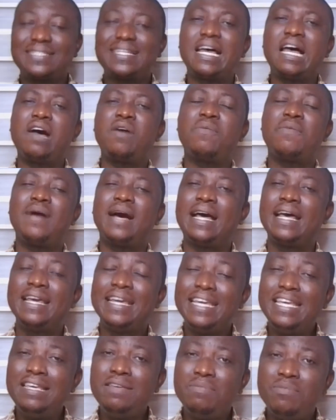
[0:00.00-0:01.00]
Our
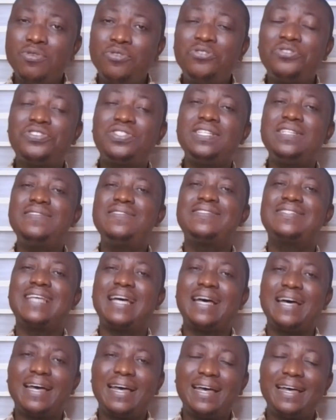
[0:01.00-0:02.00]
emotions
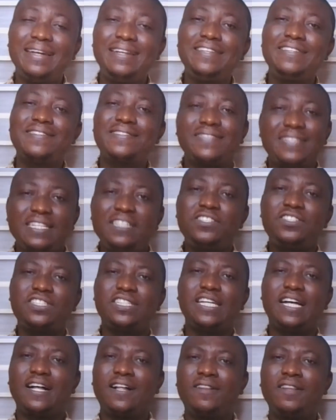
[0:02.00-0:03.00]
are an
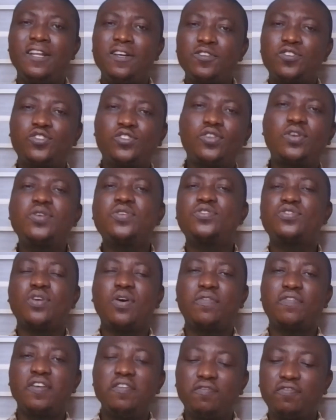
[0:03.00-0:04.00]
essential source
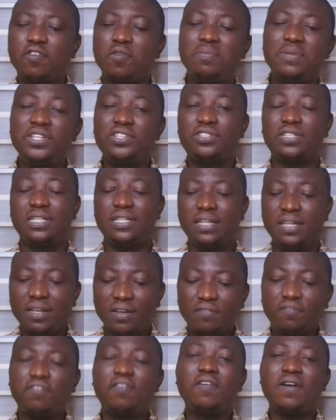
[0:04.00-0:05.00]
of information
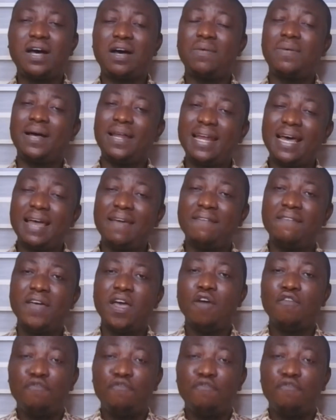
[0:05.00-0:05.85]
for our life,